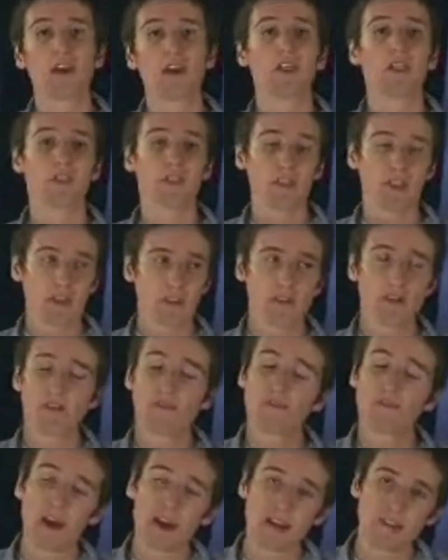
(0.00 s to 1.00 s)
These
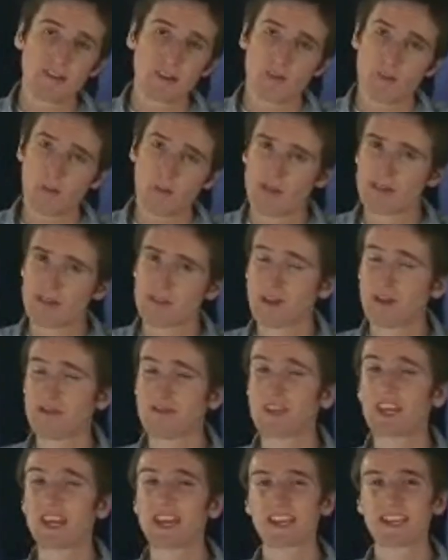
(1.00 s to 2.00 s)
effects and methods have
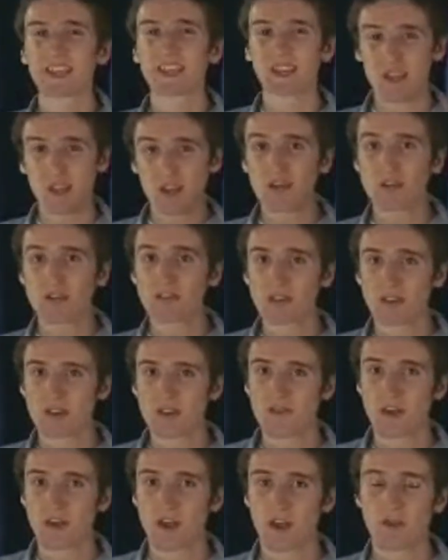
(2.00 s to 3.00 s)
taken years to
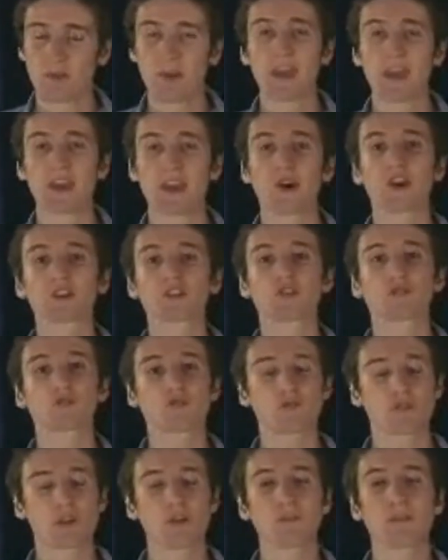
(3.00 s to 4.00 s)
develop and are
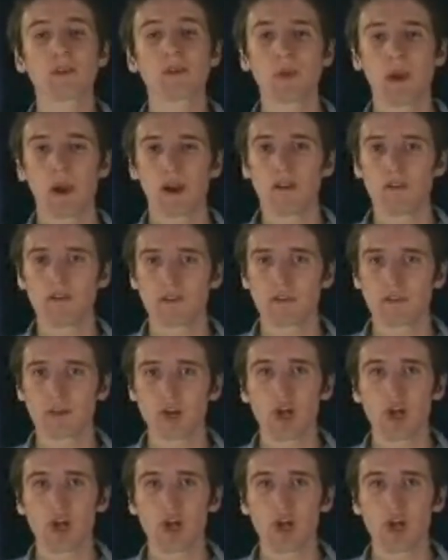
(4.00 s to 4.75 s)
extremely powerful.